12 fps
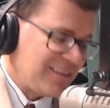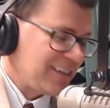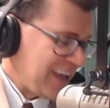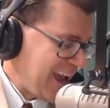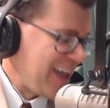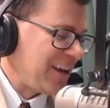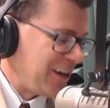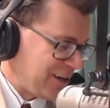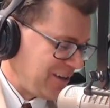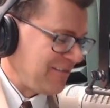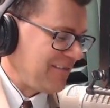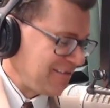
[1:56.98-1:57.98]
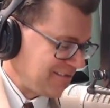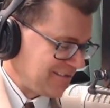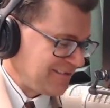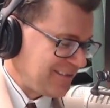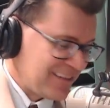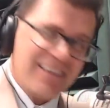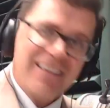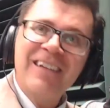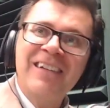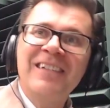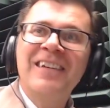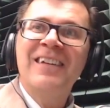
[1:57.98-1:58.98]
Yeah, there you go.
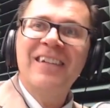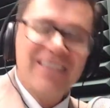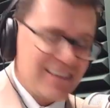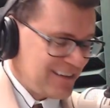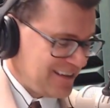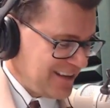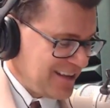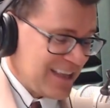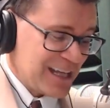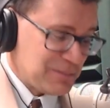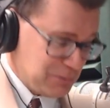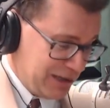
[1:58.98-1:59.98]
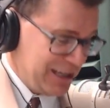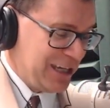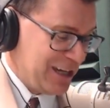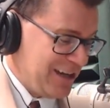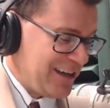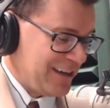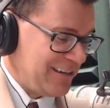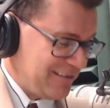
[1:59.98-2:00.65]
That's pretty good.